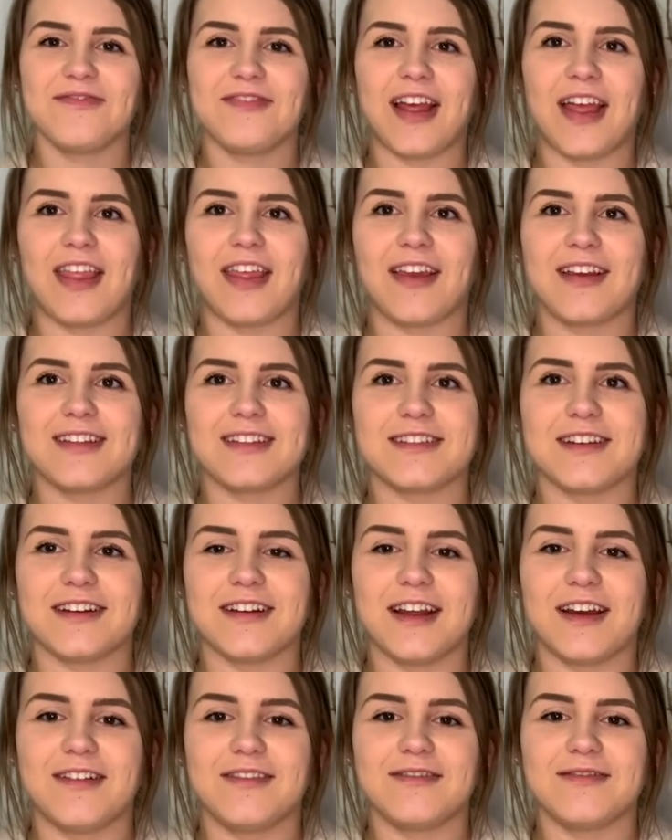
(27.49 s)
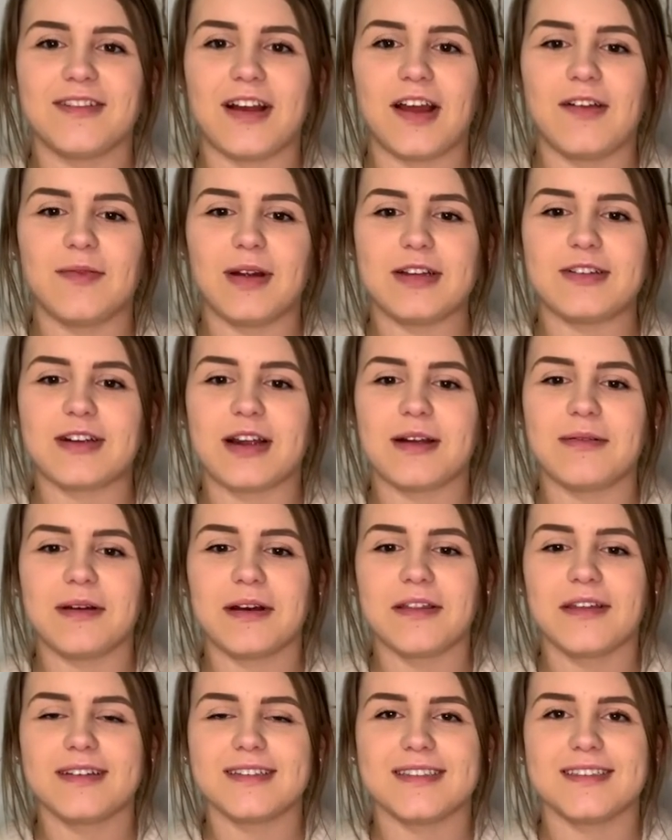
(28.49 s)
I think it's good now. I have my
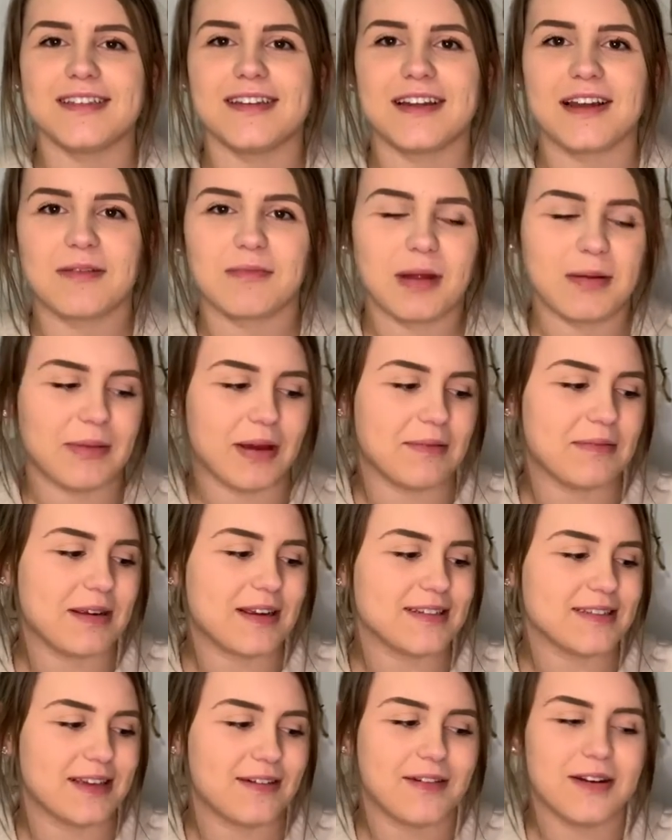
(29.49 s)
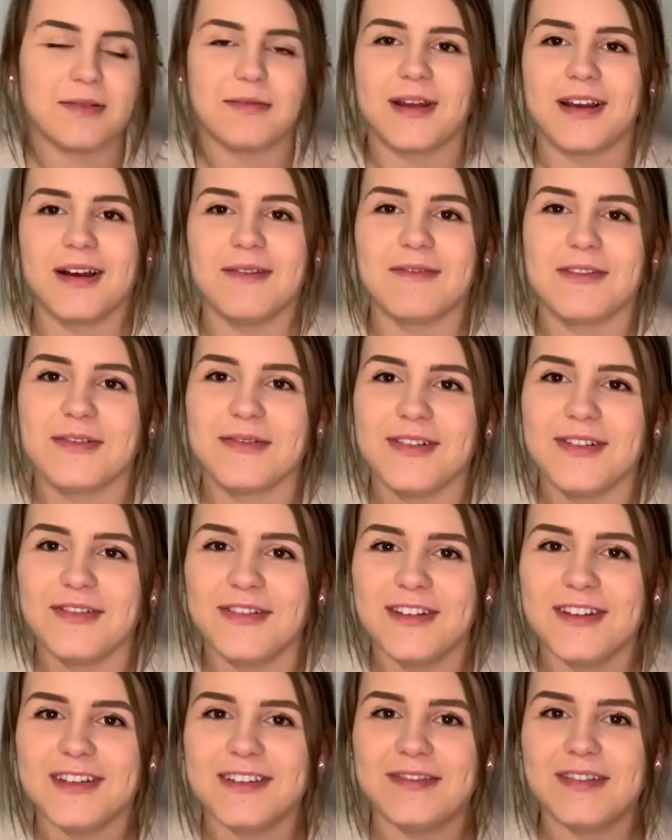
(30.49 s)
tripod like sitting on my bed because I want to be comfortable
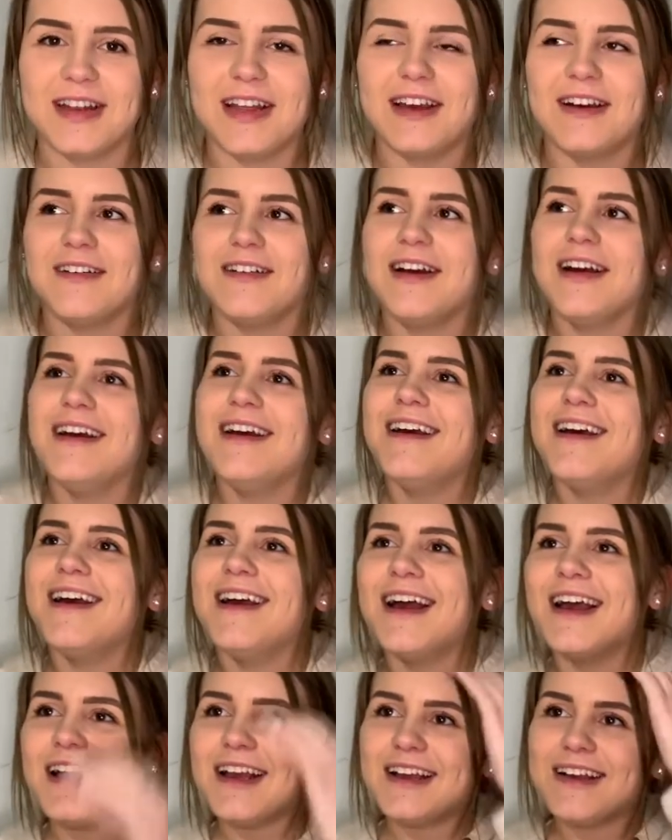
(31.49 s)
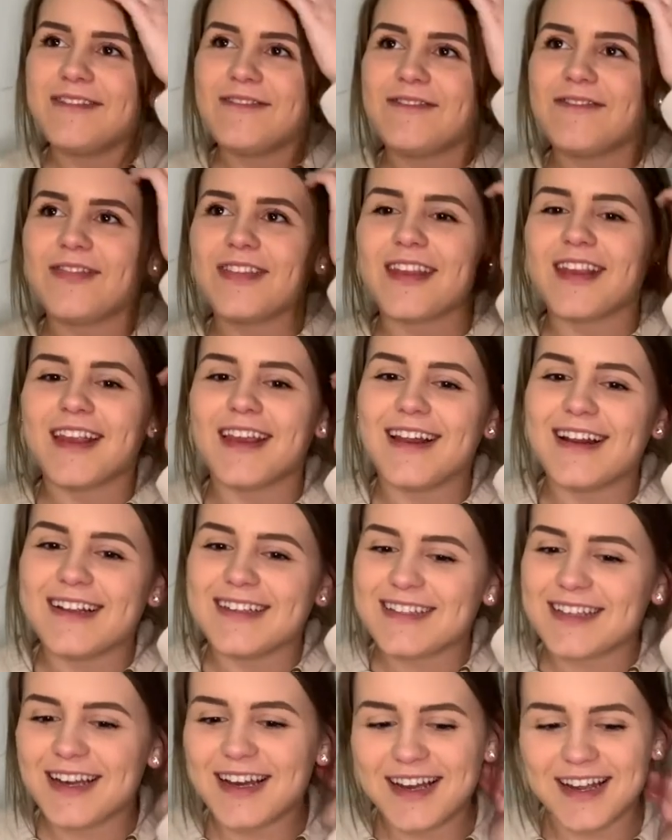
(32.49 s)
for this video. And
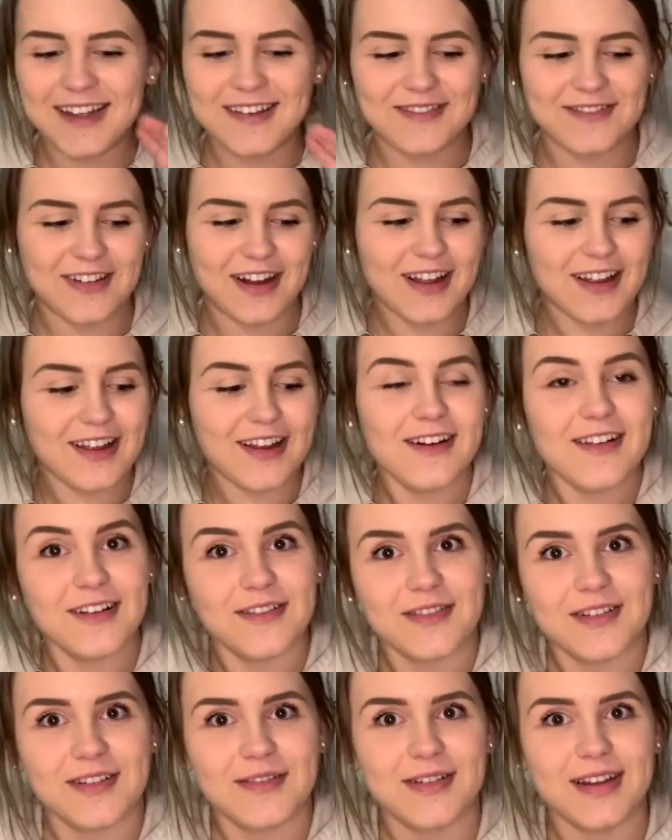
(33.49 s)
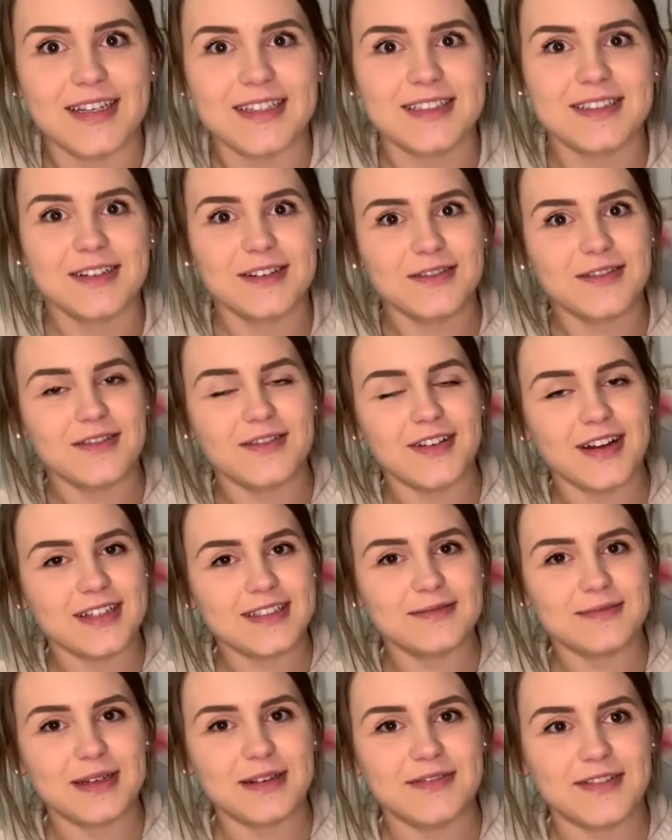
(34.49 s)
it's like falling all over the place, so if it
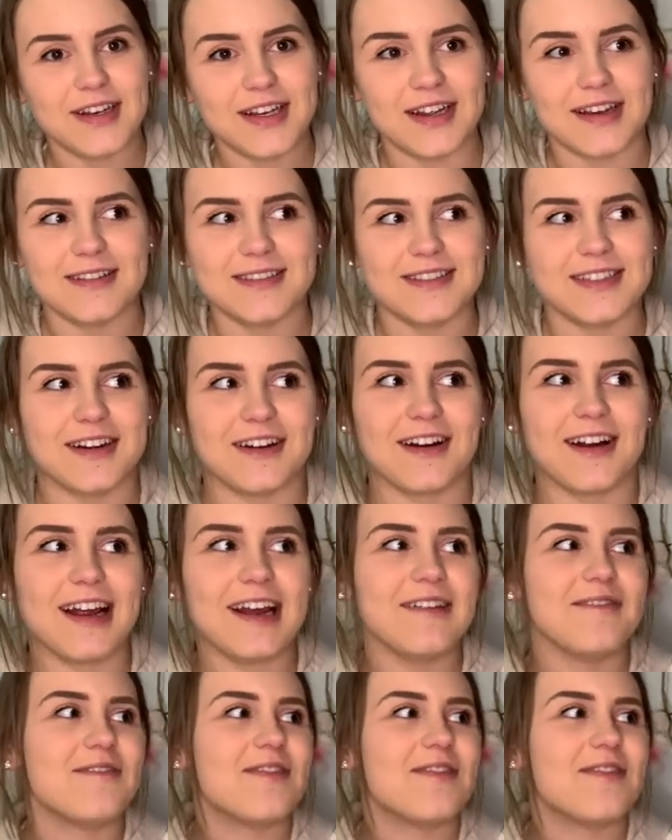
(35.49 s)
falls mid-video, sorry.